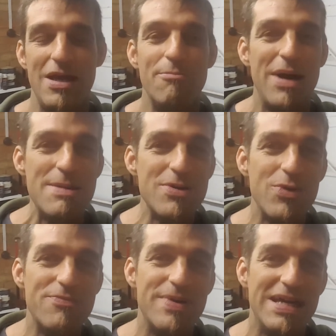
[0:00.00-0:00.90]
Maybe
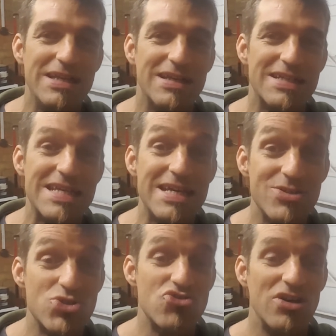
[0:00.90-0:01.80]
we've been
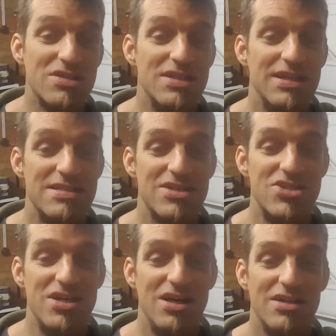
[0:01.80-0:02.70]
deconstructed as a
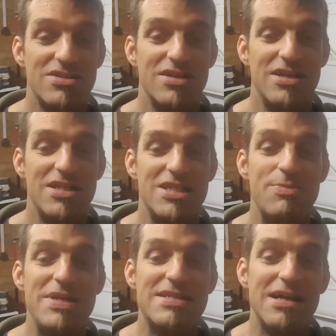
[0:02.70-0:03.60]
church to
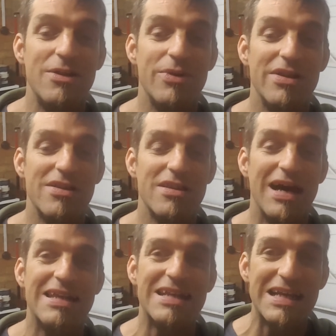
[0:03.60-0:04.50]
be dealt with
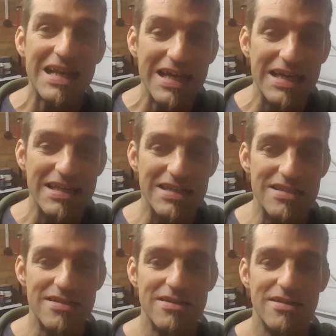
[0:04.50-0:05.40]
and cleaned,
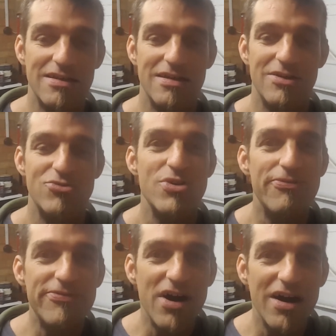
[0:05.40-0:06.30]

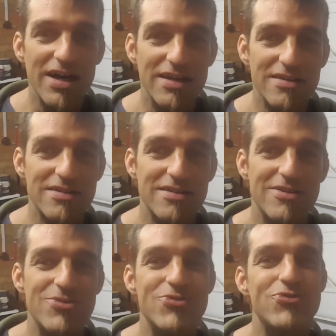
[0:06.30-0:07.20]
refined,
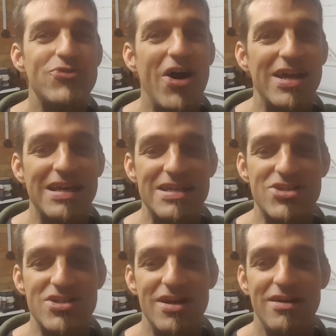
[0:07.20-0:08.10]
finely
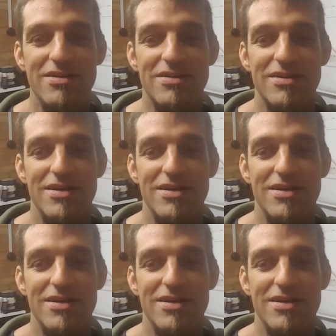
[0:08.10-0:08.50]
tuned,